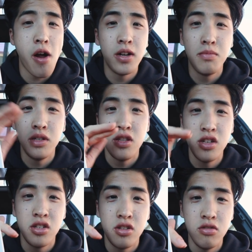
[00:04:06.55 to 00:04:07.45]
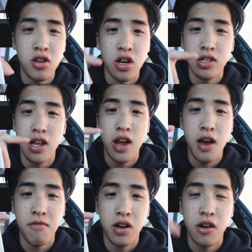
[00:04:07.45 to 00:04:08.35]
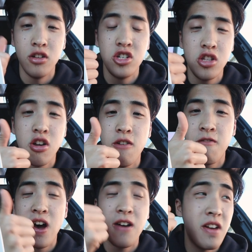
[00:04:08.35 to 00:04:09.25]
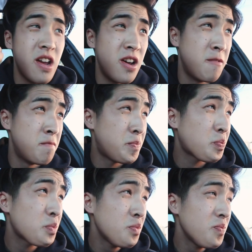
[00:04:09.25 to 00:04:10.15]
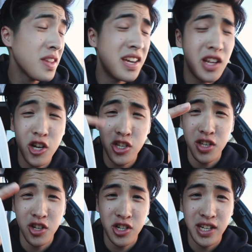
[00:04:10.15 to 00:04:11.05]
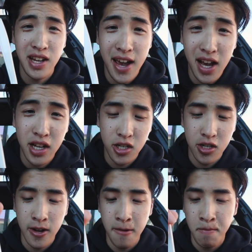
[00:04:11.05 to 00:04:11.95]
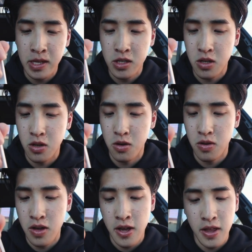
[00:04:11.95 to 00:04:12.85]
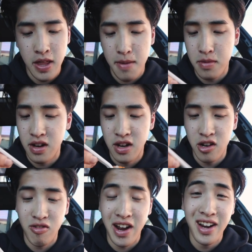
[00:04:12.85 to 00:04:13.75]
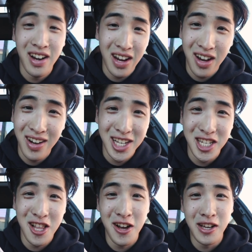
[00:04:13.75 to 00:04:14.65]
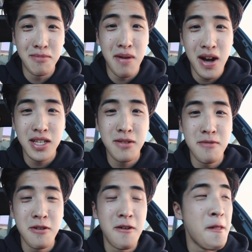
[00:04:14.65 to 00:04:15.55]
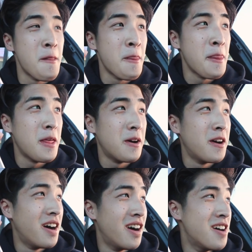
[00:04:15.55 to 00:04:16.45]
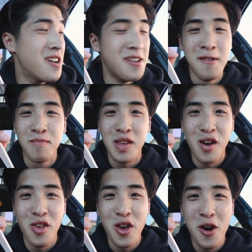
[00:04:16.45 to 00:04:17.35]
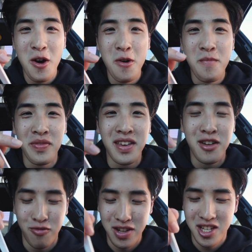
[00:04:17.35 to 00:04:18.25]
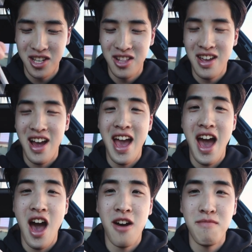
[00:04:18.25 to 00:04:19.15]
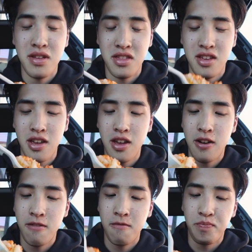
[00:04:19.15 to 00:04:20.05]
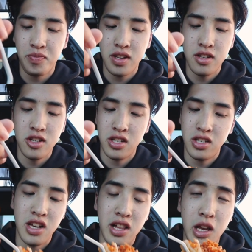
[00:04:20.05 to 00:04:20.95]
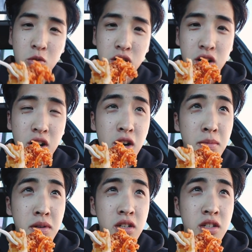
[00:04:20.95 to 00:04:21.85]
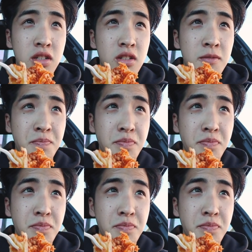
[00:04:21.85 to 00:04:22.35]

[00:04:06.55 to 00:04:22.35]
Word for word: it'd be these two cars that I have right now, a G35 and an S13 hatch. So I'm gonna ride it out as long as possible. Uh, although recently I have been thinking of just selling one car because